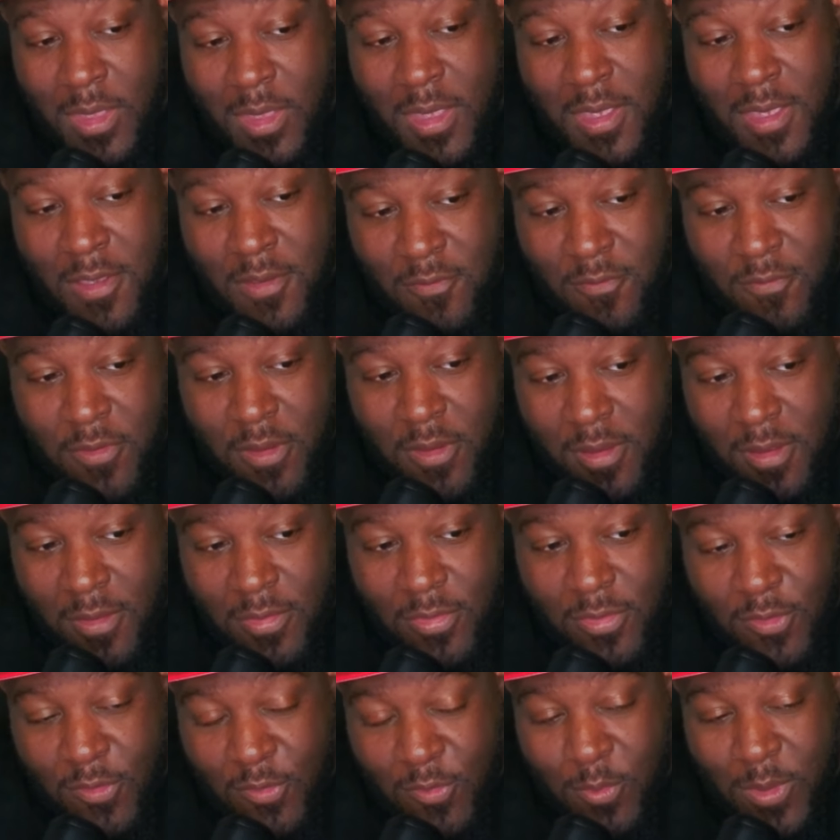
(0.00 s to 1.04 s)
variant
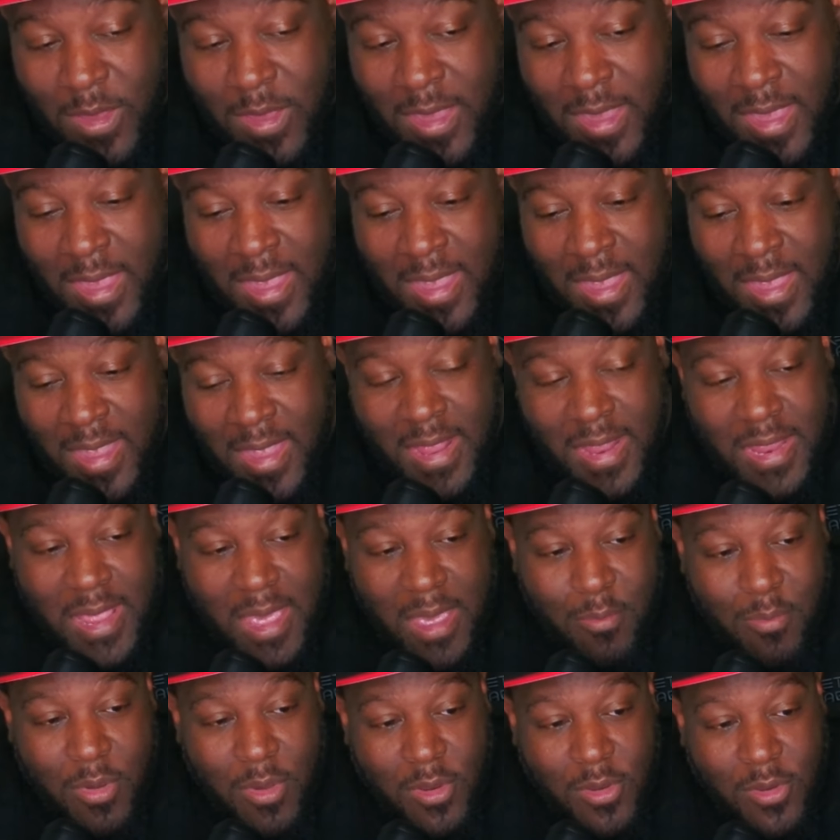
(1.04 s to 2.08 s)
this week in
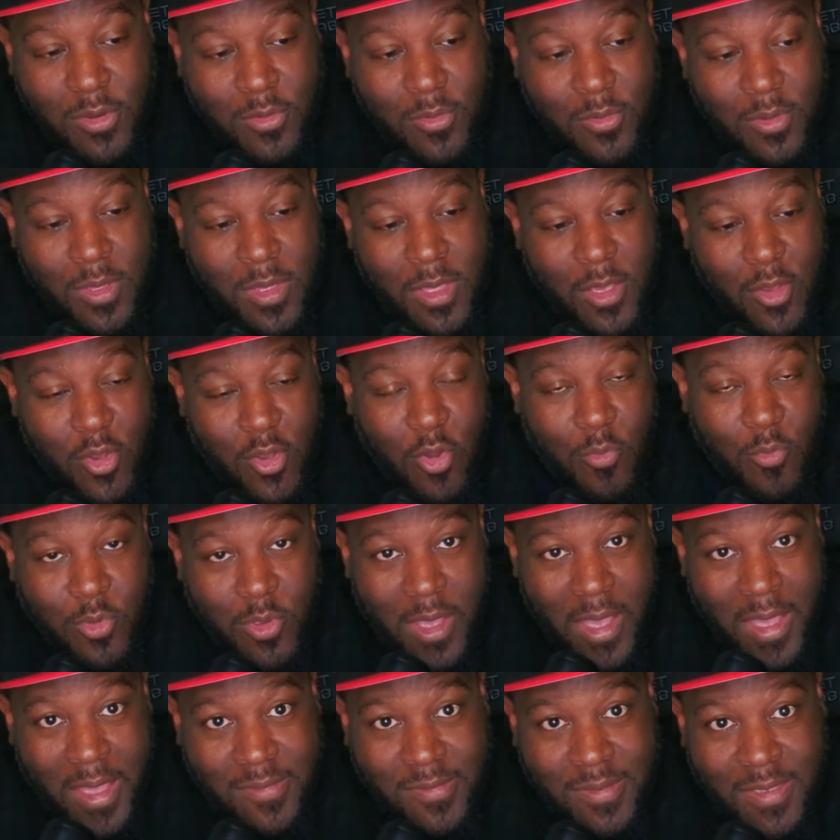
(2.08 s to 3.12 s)
that bundle. Hope you
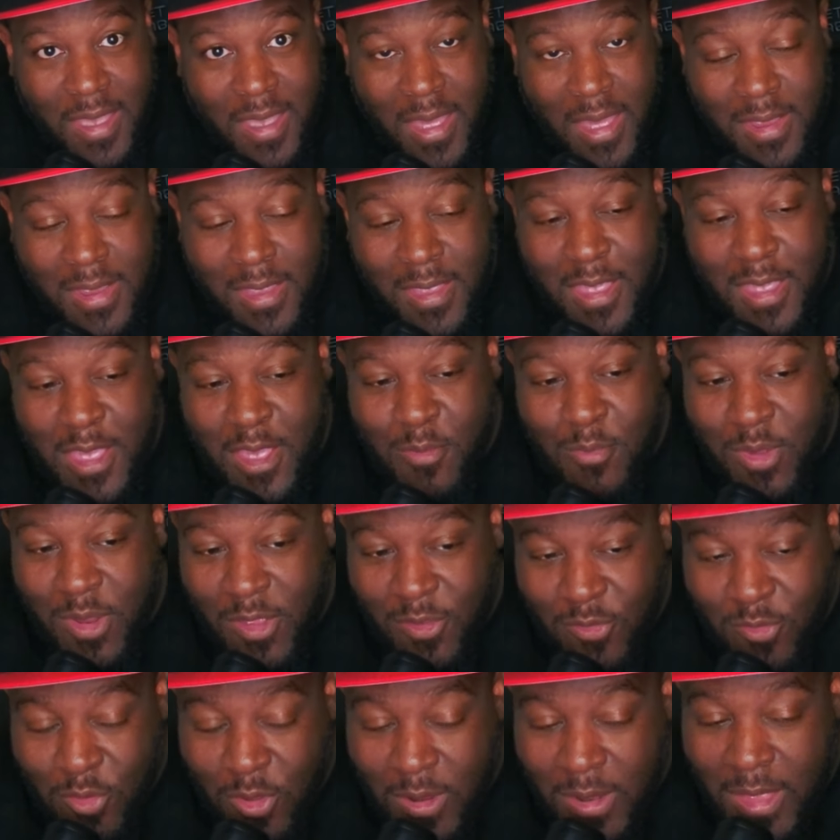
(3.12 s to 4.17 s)
guys got it. But I
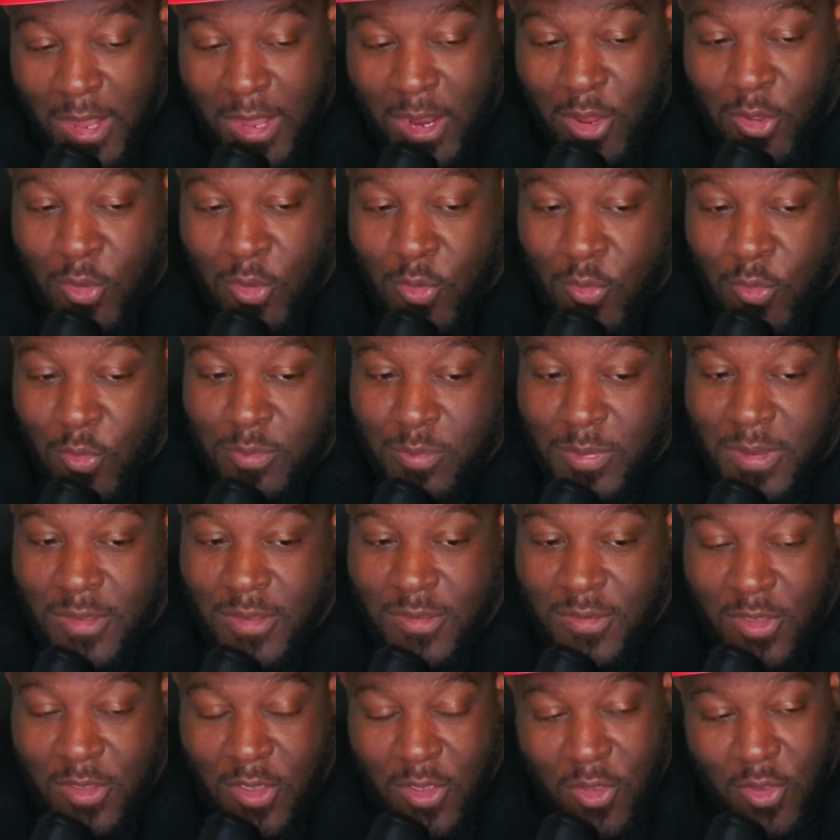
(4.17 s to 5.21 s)
saw a lot of cool
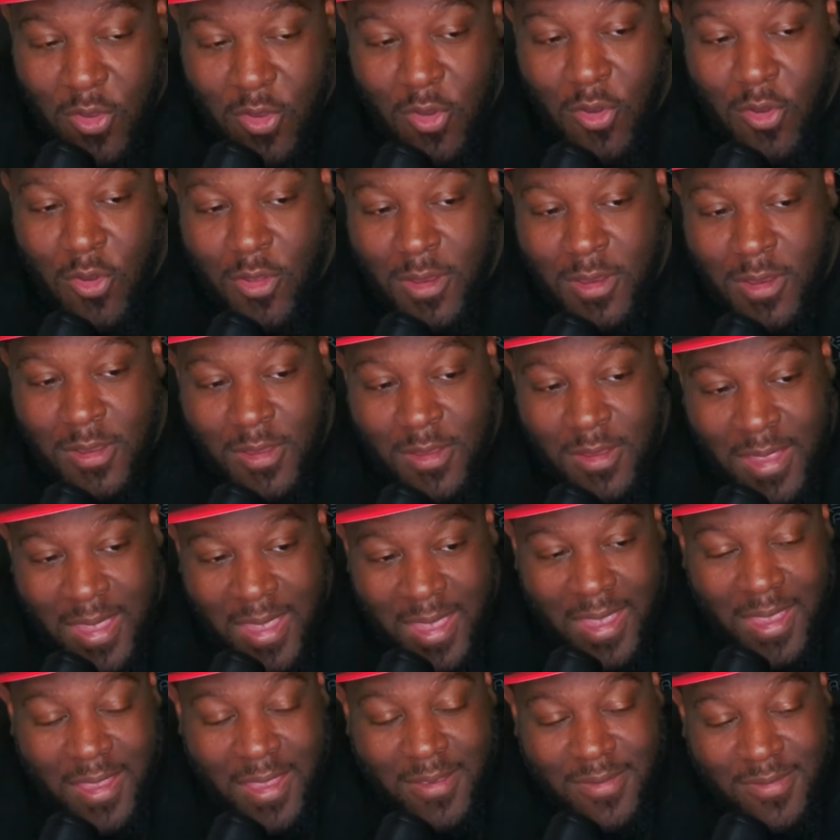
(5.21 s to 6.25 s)
splits on
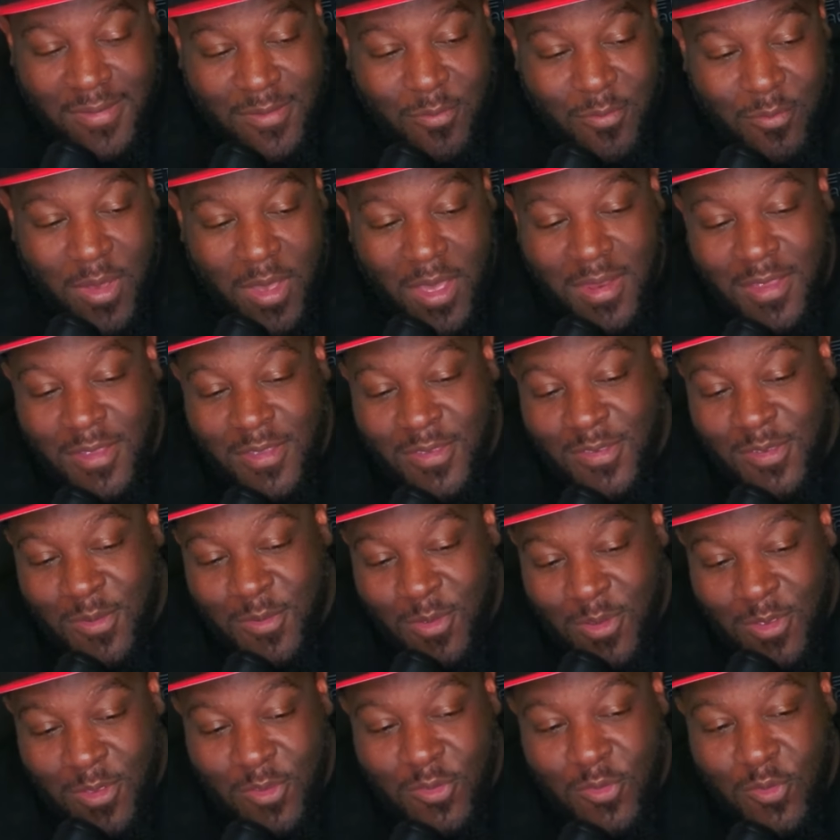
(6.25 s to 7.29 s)
X about it, so it
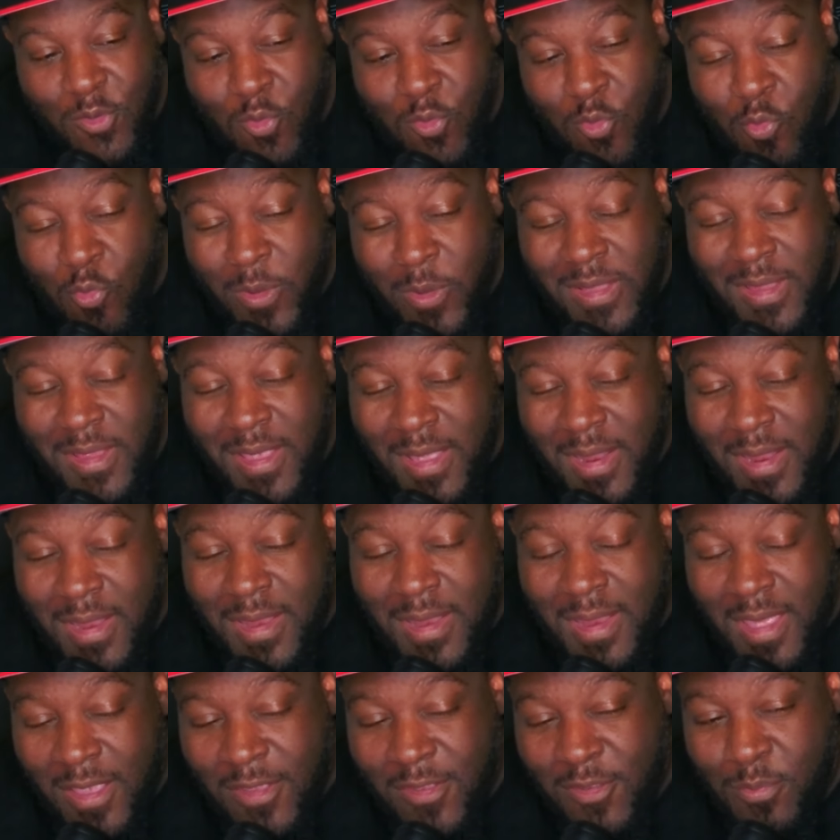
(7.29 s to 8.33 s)
looks cool. We did get a
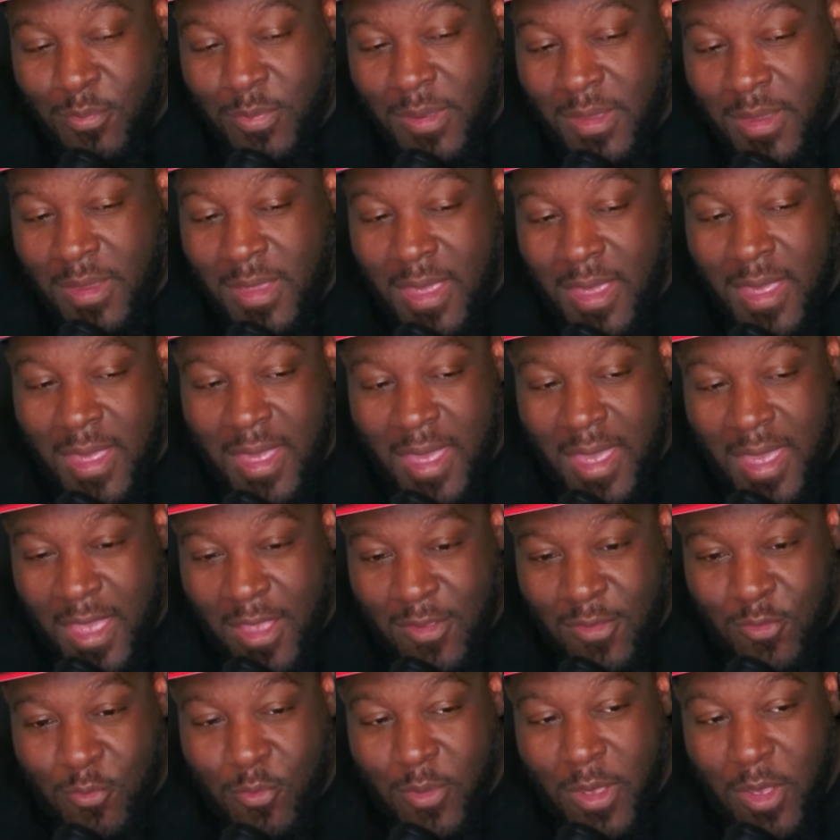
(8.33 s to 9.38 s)
nice split
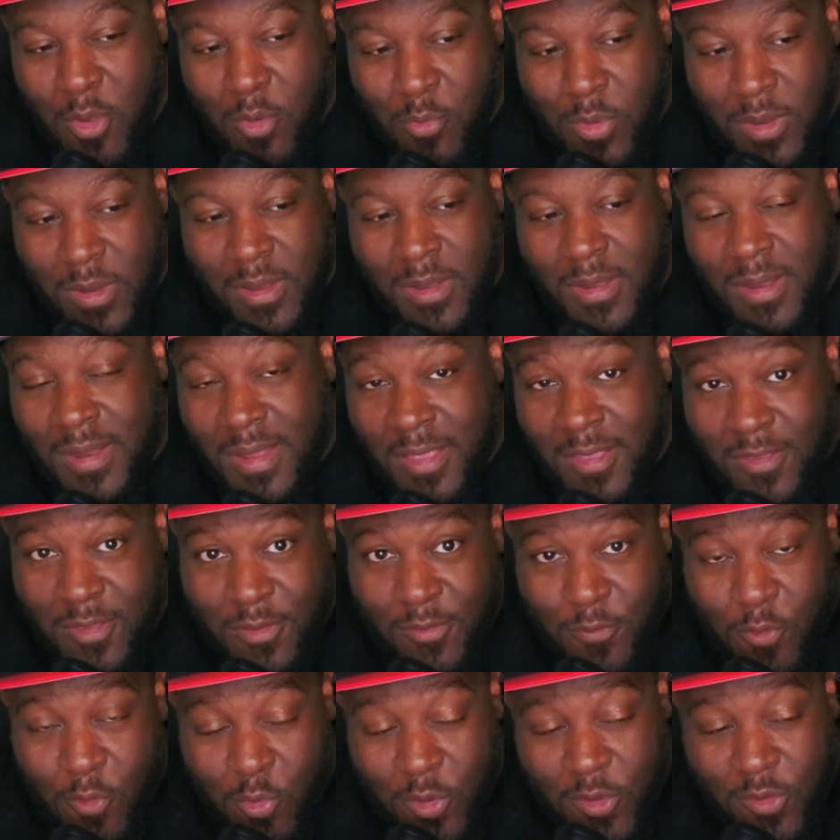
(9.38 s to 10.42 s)
as well, but nonetheless, let's
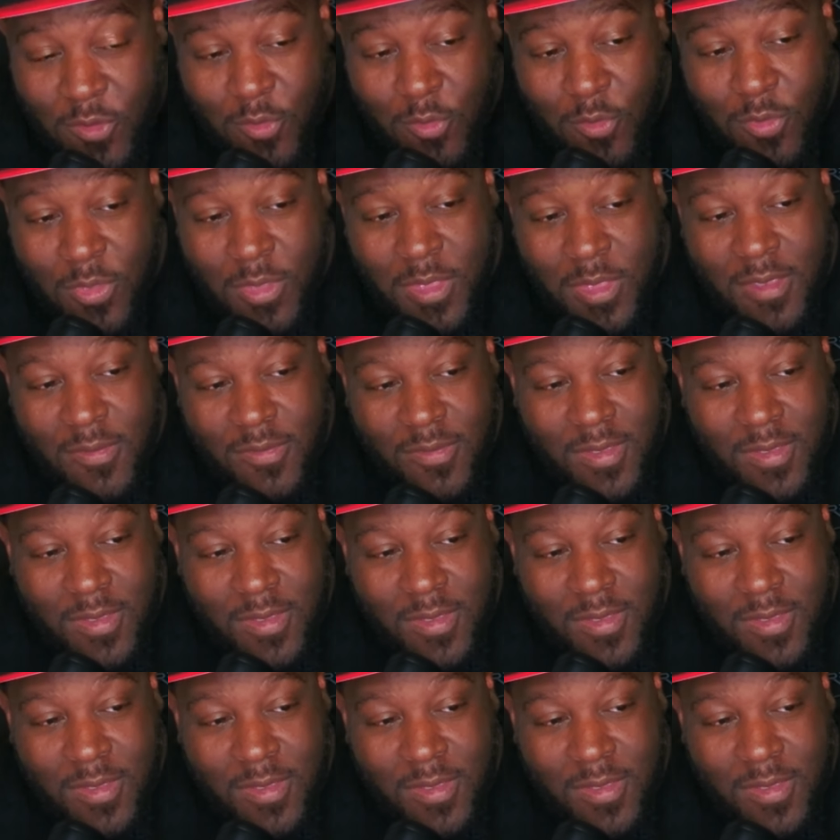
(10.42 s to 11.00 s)
focus on this